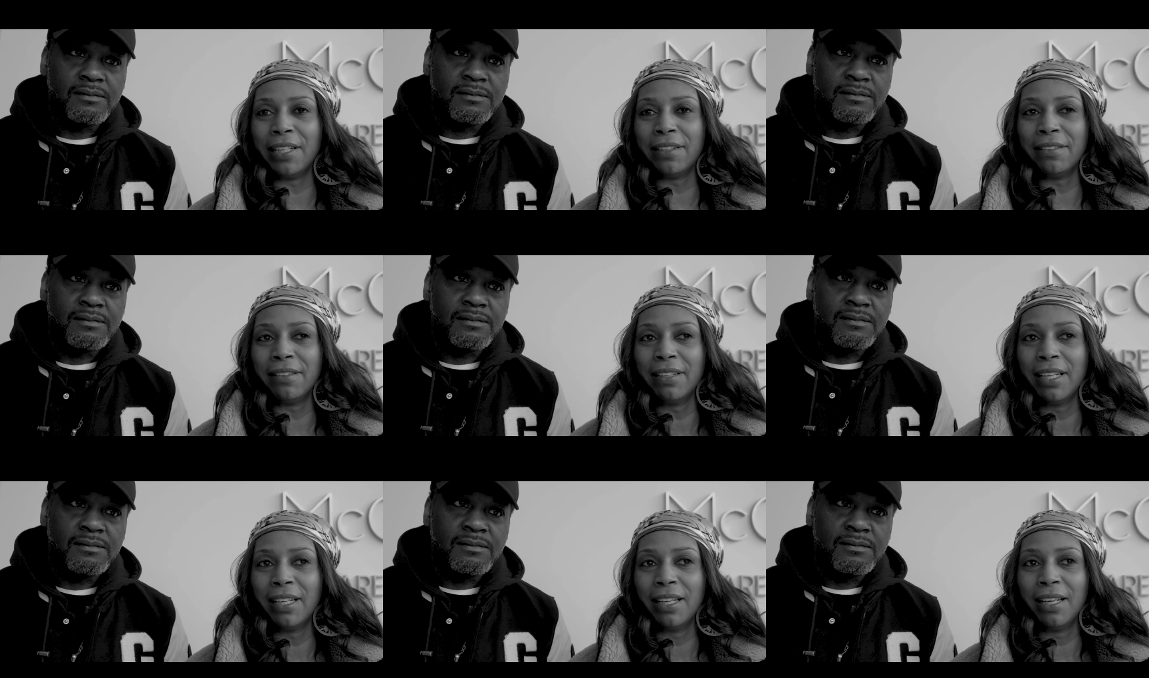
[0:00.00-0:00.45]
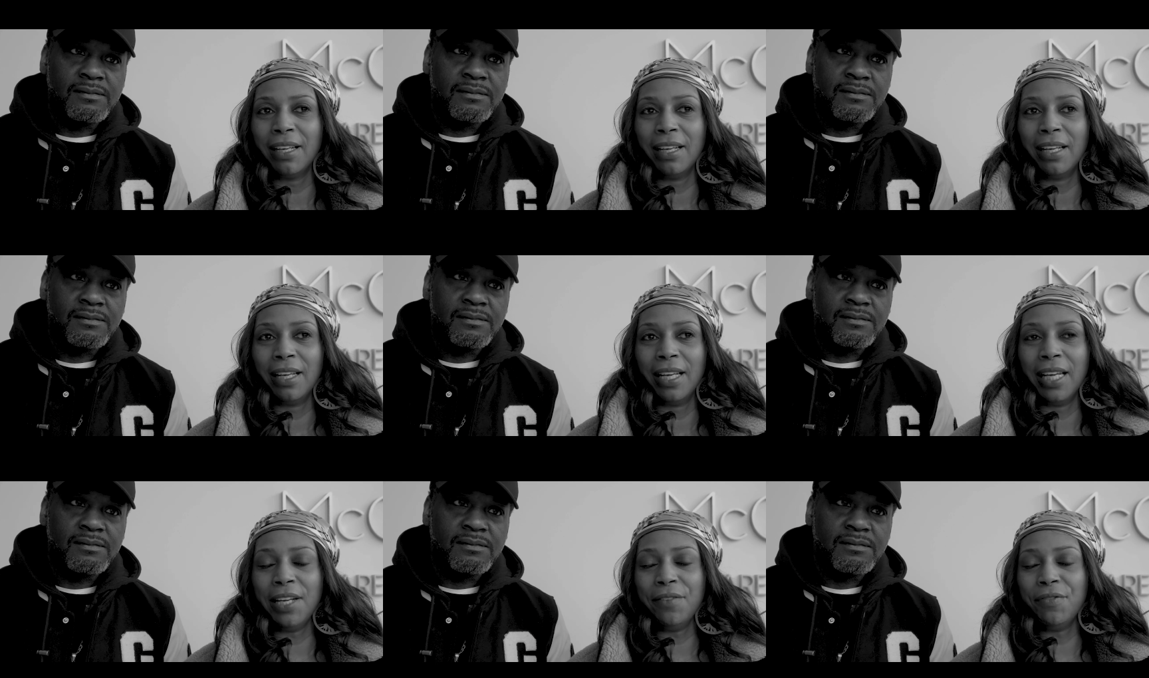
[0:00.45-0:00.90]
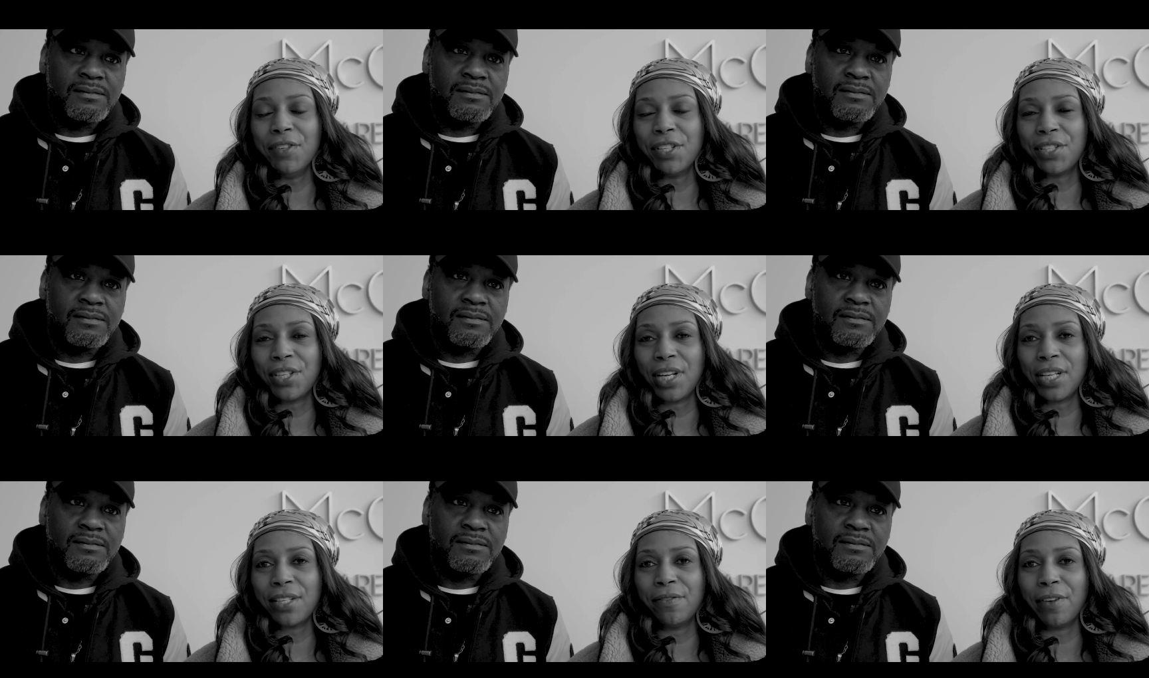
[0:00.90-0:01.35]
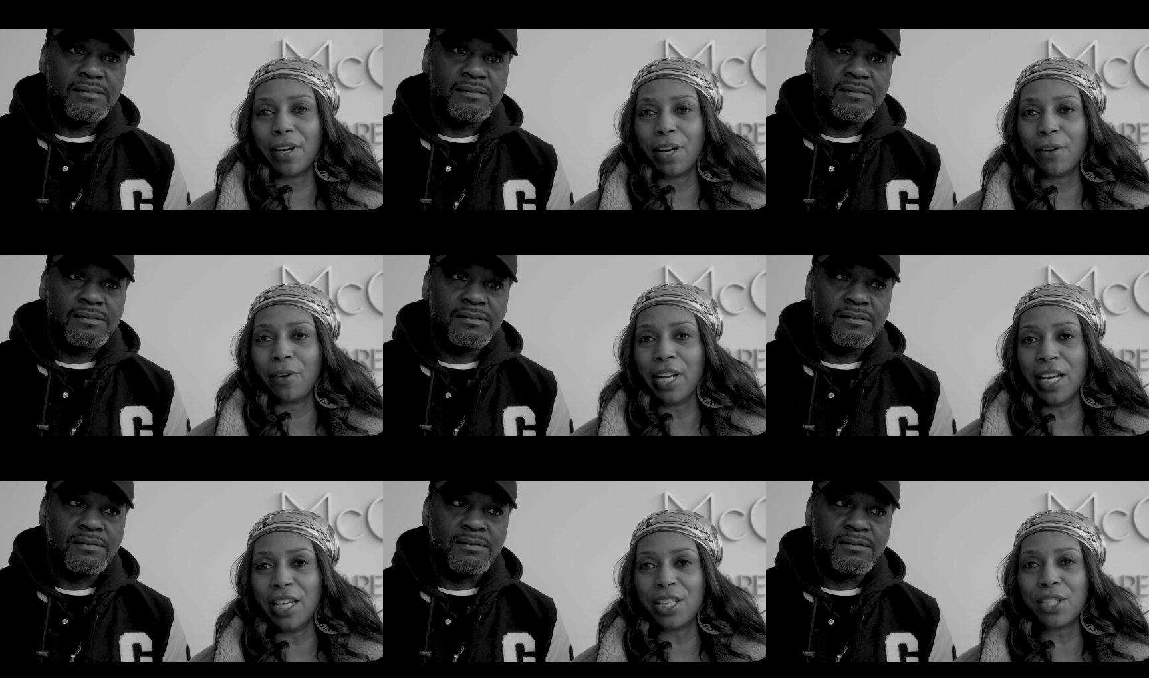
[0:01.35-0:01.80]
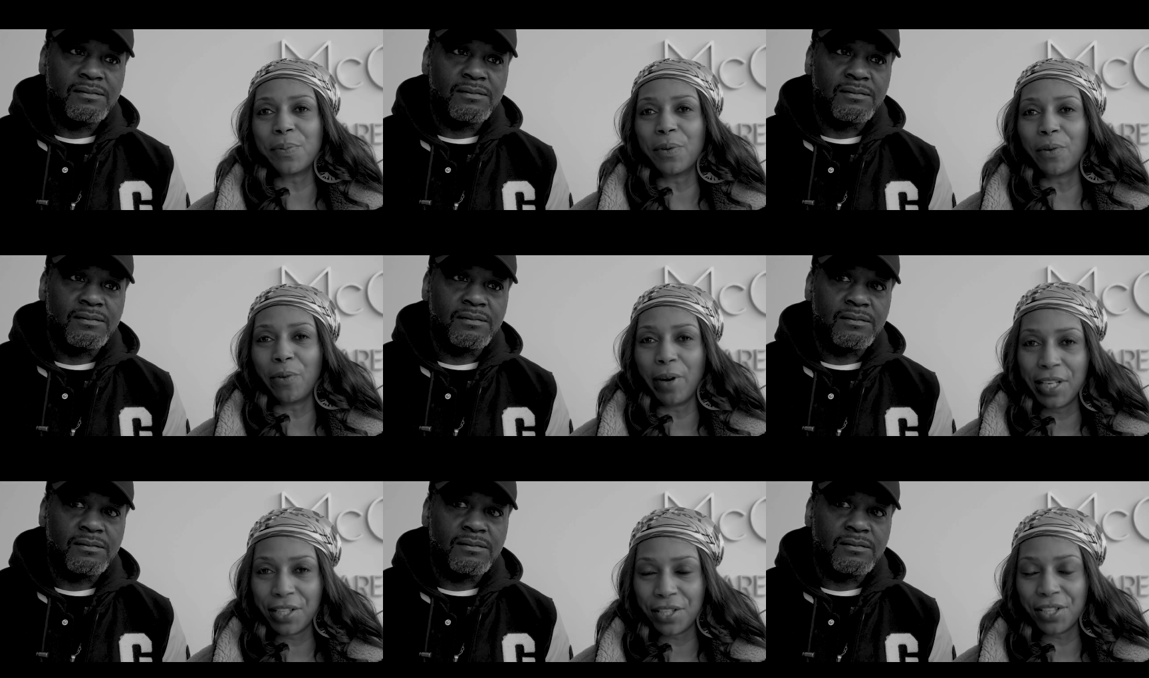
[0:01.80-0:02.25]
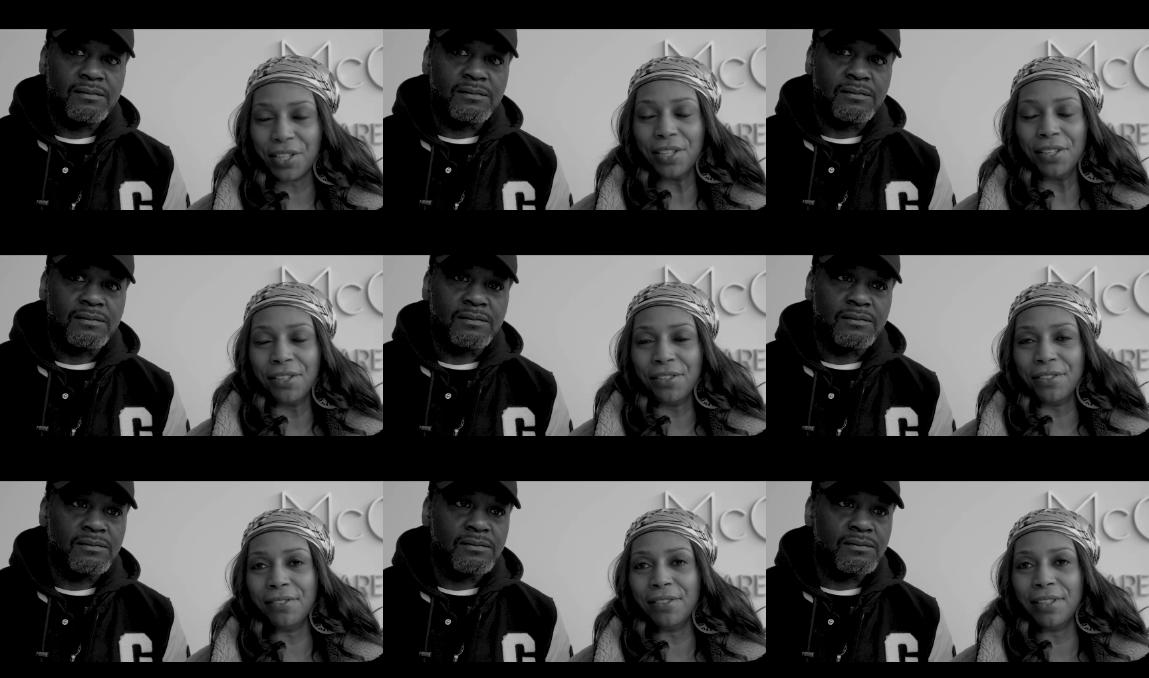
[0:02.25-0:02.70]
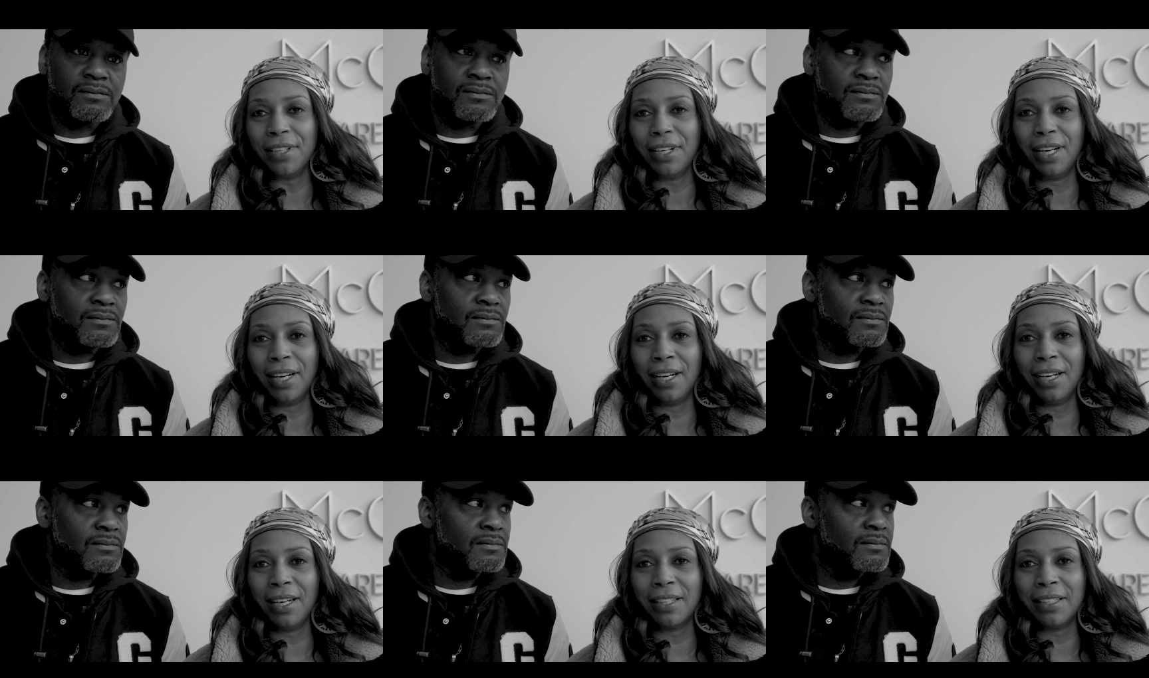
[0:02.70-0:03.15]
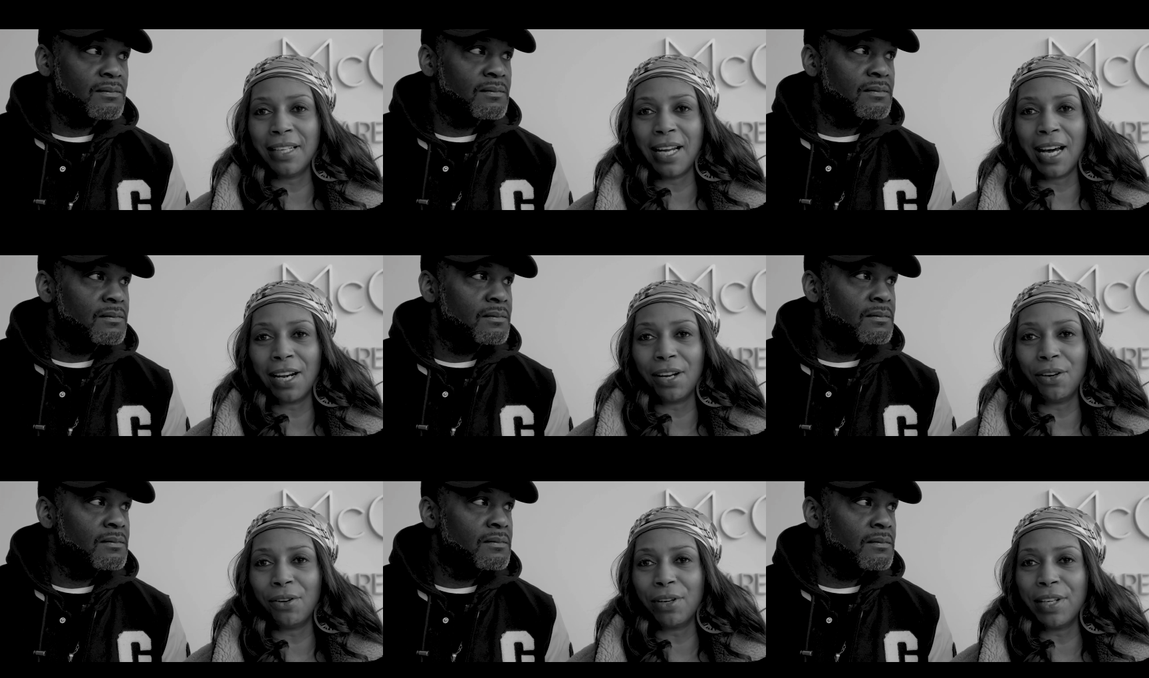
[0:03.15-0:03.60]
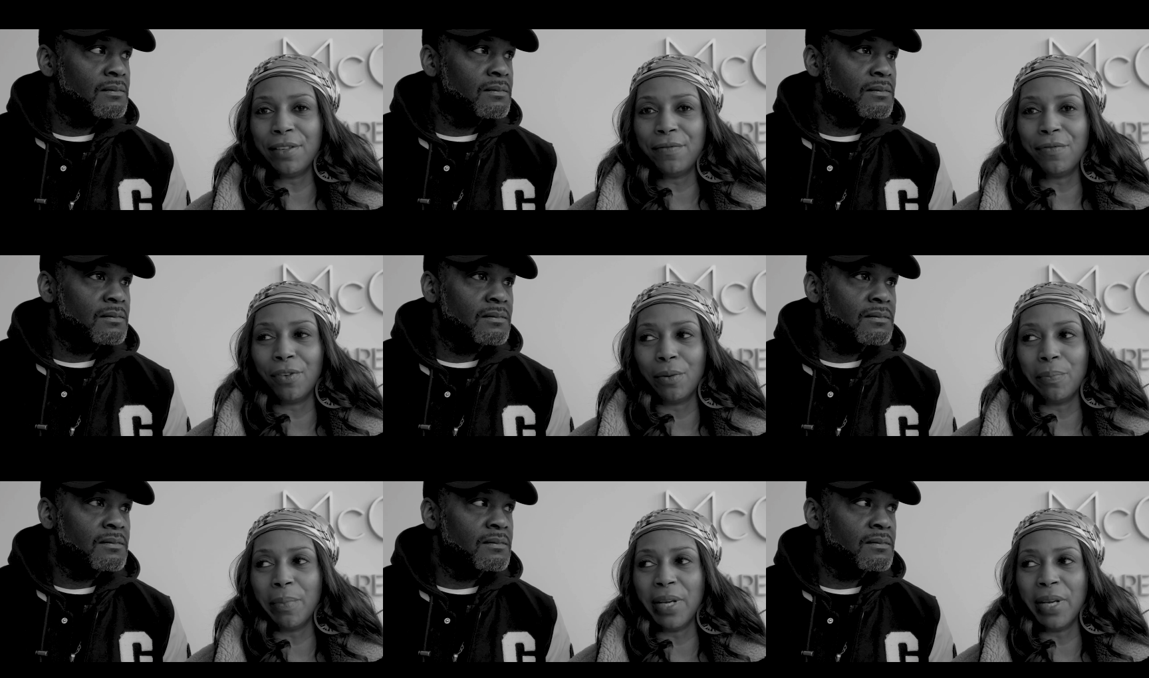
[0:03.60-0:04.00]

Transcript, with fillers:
Speaker 1: and he was just very inspirational, uh, not only for